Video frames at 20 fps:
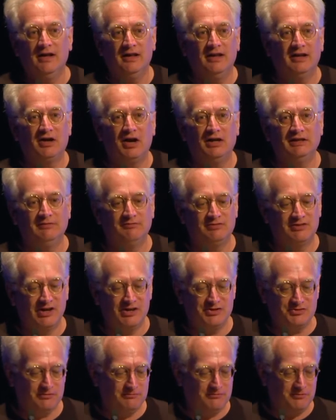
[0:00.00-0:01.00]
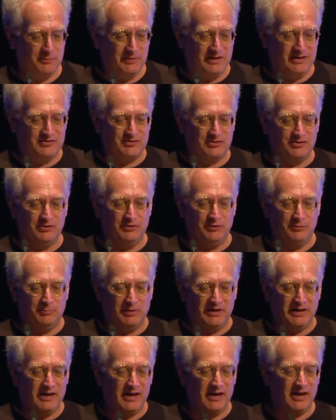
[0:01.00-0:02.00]
the kind invitation for me to
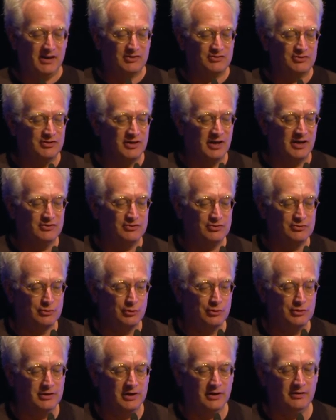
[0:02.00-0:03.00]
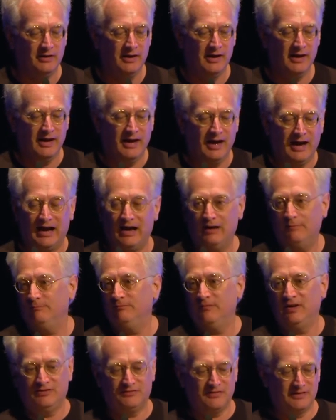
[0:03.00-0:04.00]
be here today to join you.
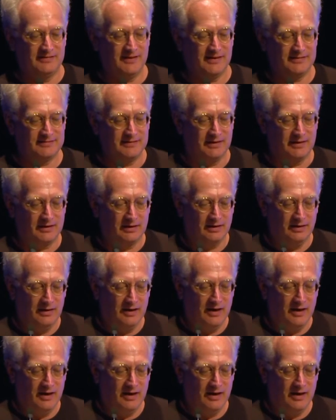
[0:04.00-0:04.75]
It's fantastic.